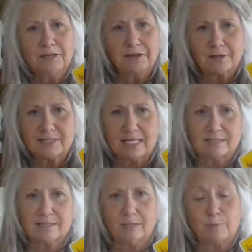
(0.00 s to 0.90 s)
there's that
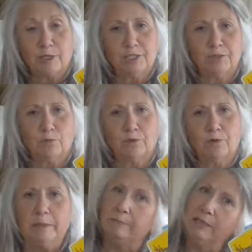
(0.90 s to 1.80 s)
celebration with
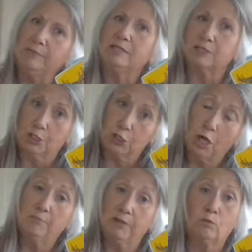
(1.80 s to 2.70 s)
women. Maybe it's a
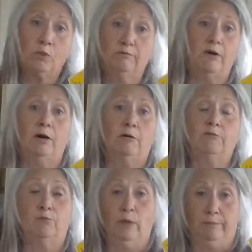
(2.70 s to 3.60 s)
job that will
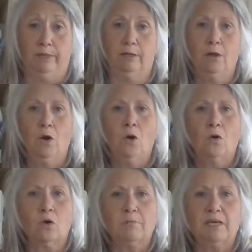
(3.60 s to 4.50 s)
involve women,
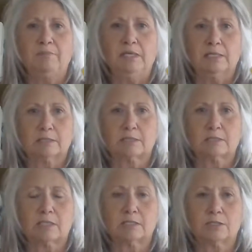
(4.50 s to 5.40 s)
or maybe
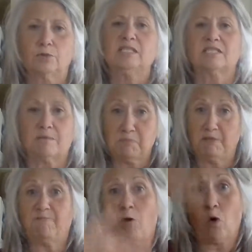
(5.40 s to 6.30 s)
it's doing
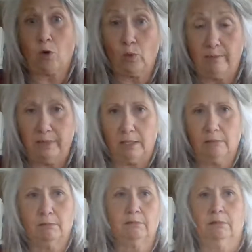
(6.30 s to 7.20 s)
something for
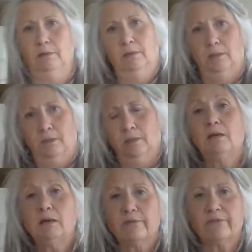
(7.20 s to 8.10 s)
women
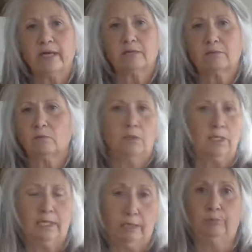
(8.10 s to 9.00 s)
that
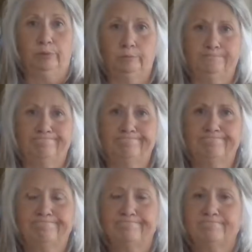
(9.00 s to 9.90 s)
will help.
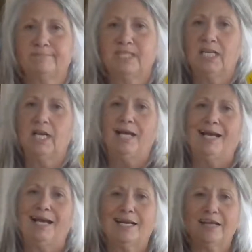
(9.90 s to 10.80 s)

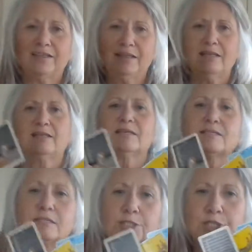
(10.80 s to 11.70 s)
And I think
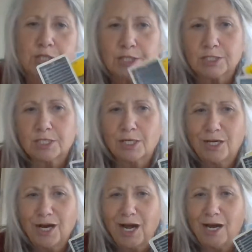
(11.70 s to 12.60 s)
this is just
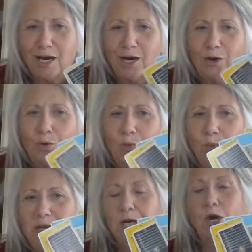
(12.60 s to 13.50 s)
how
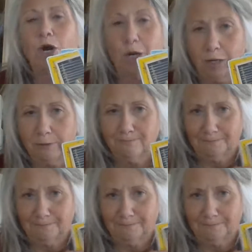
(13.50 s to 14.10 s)
we are.